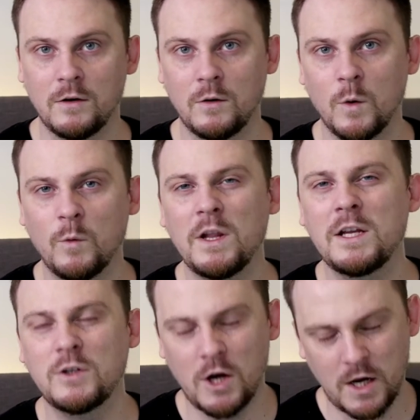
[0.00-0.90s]
we're really
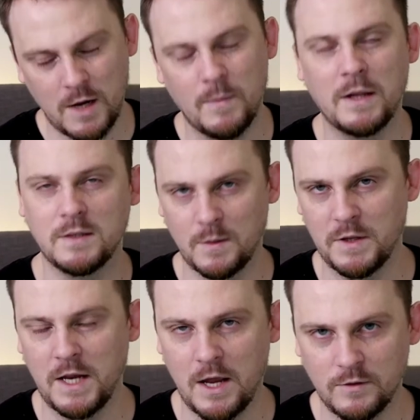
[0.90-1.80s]
talking about
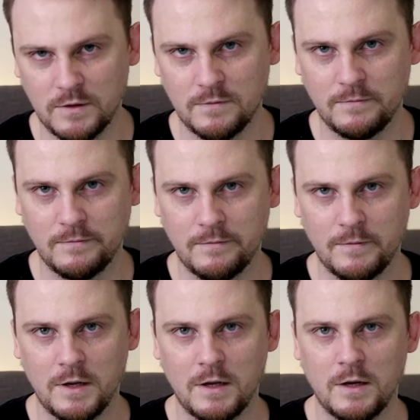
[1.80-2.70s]
something else.
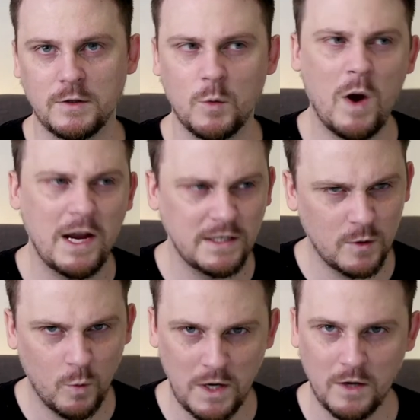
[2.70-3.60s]
So why is it a
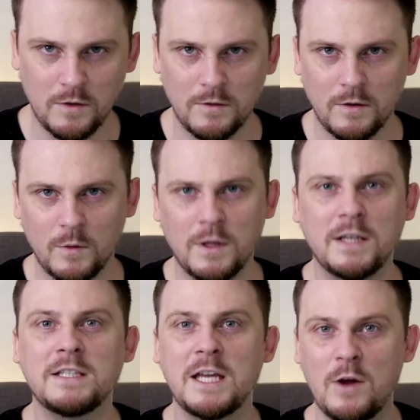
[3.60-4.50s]
wheel? Well, let's
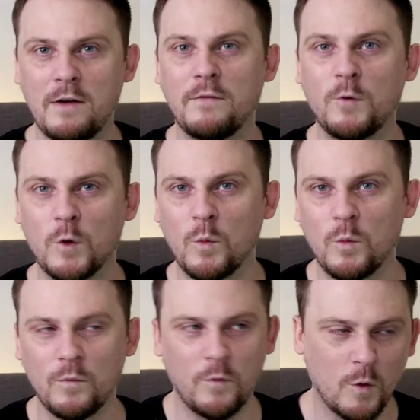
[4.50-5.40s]
say you have four,
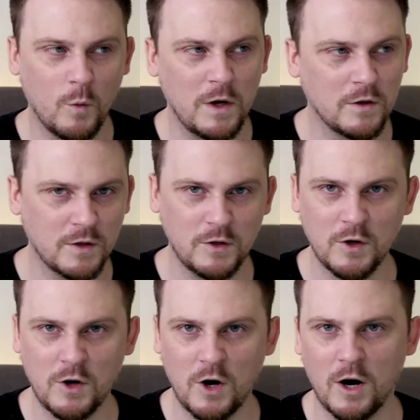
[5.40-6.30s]
four wheels on your
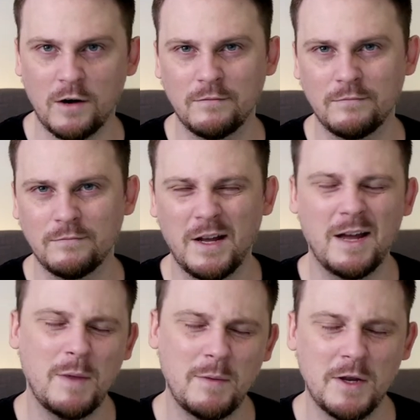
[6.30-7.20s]
car. Uh, maybe